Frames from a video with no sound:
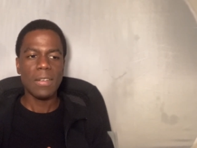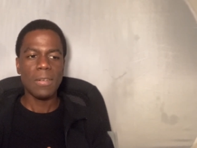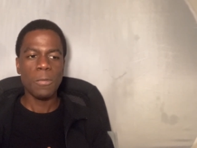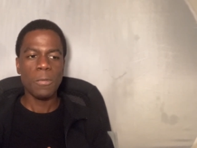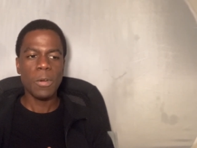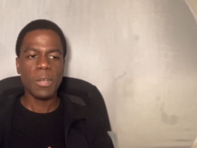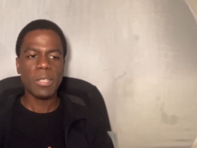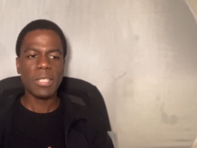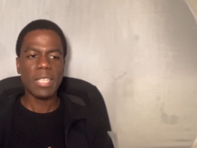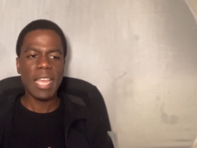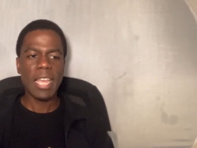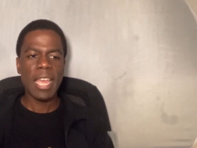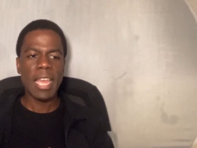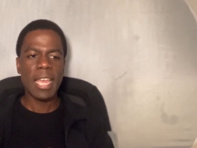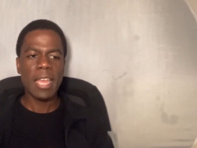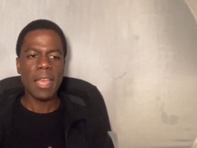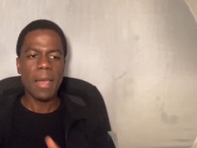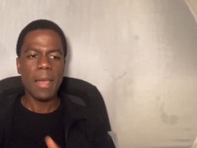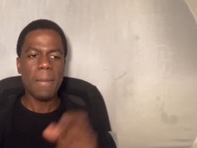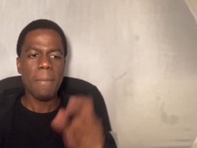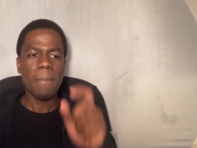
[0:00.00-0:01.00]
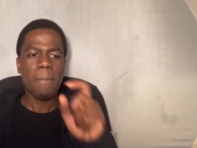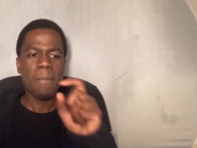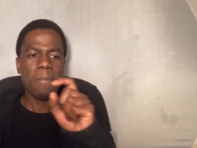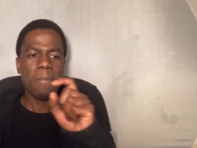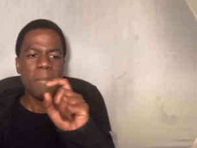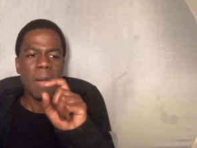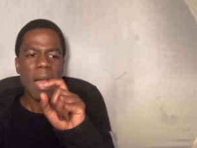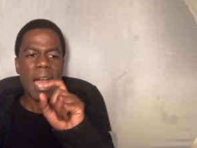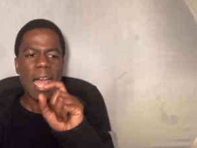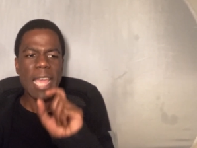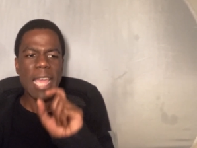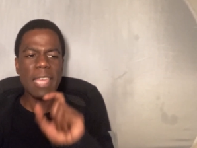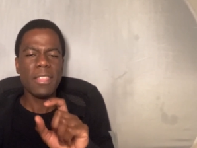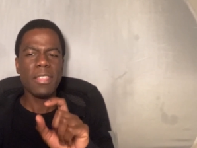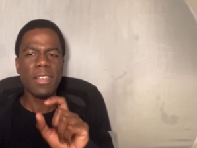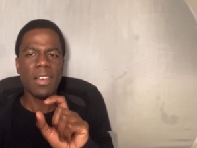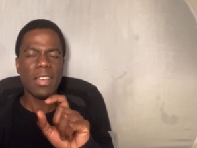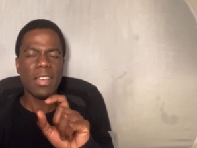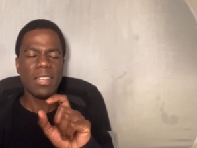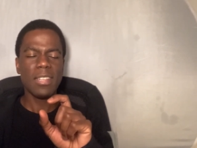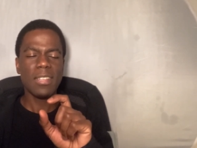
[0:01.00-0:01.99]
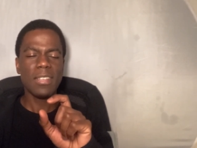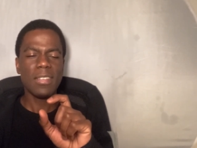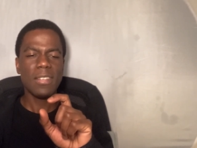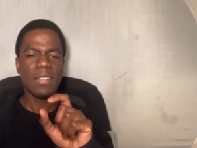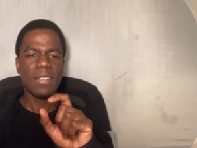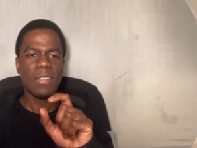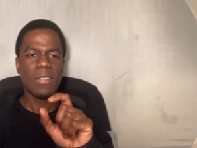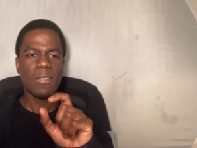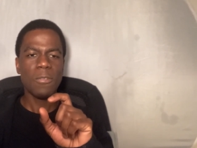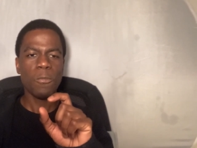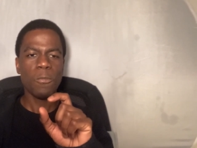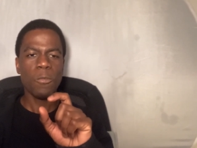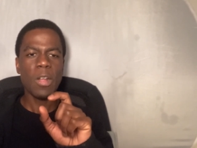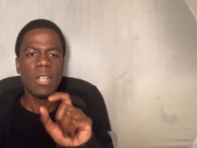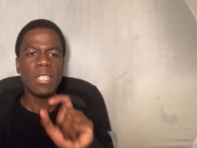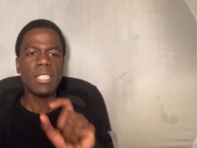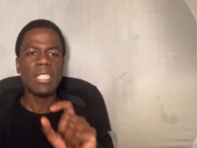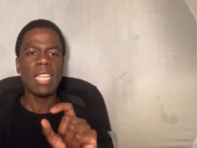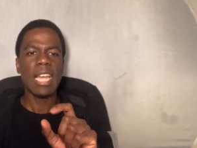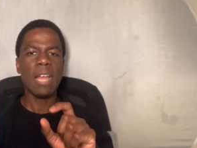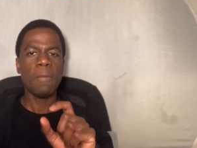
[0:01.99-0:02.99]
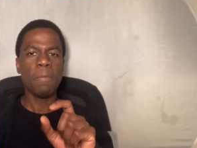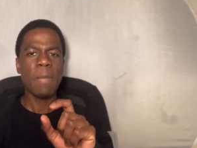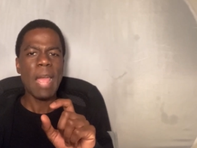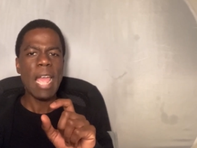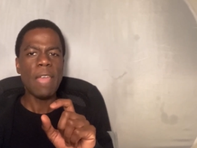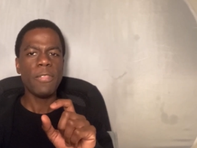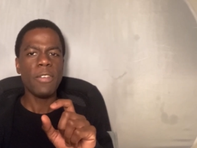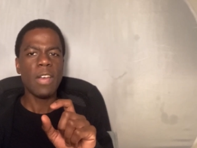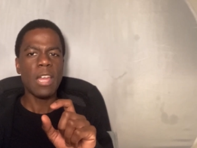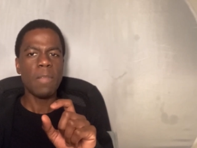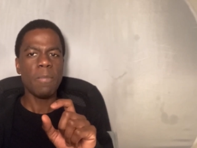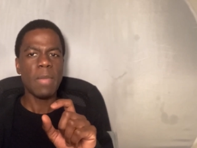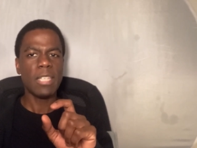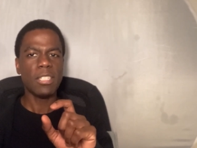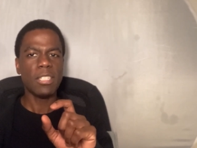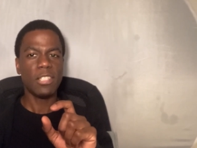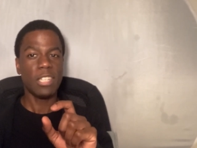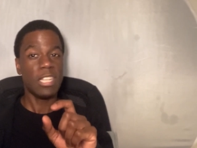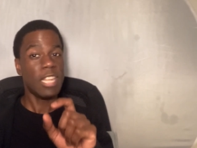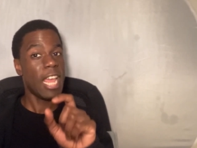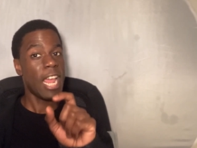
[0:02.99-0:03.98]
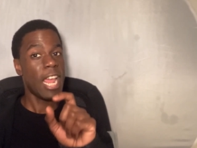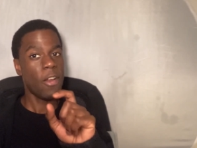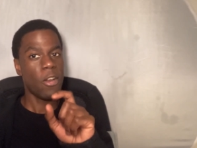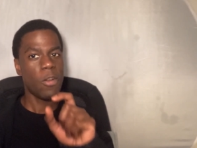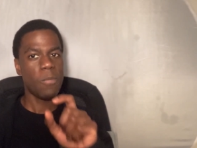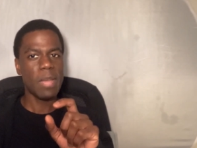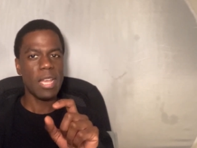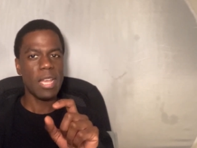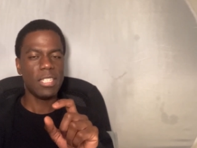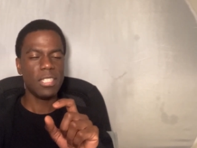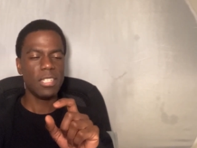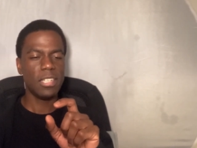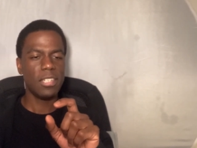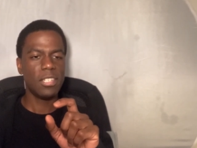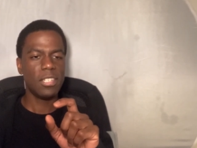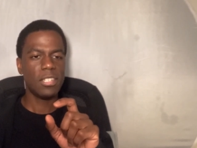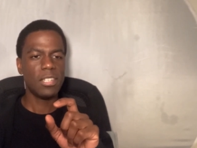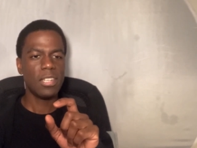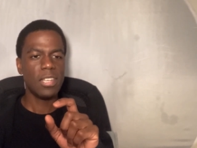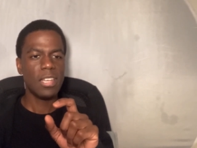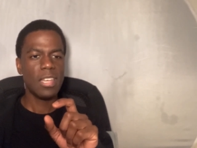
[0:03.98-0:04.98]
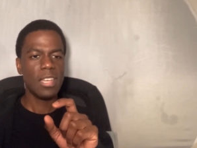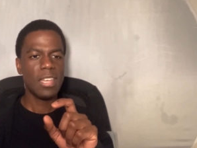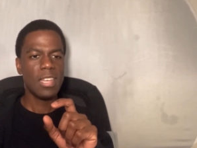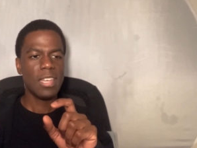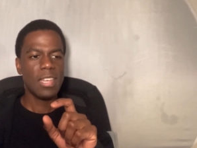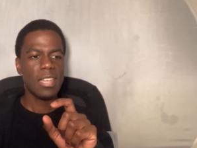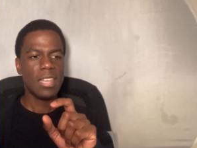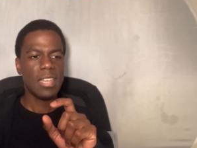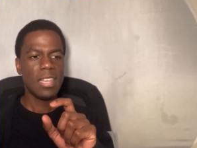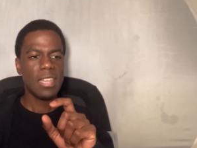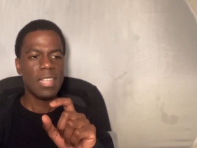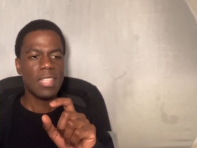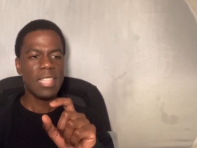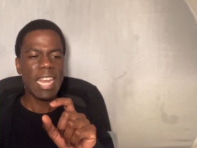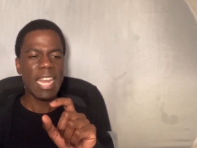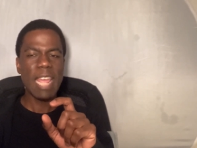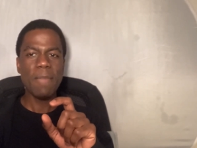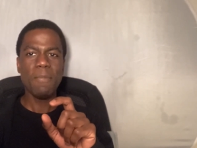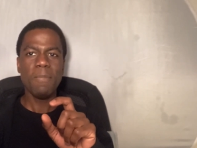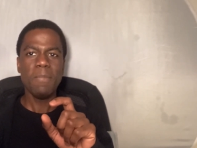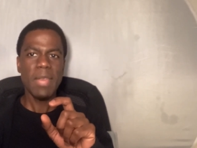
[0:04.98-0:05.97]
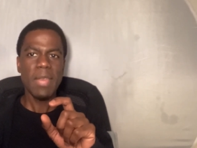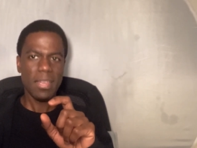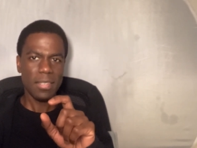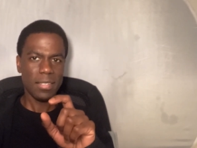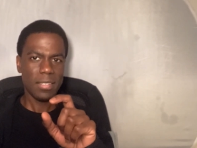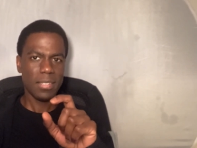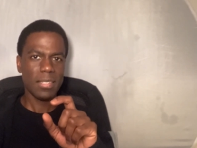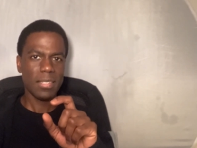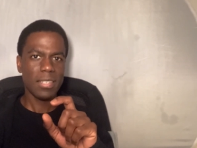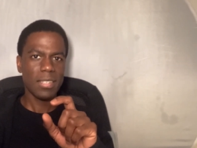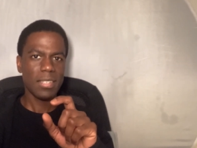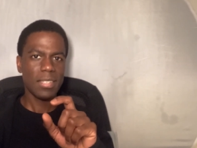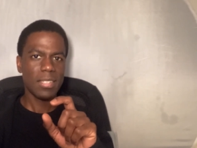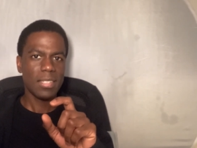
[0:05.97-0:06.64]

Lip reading: was a Python message, an error message that I missed.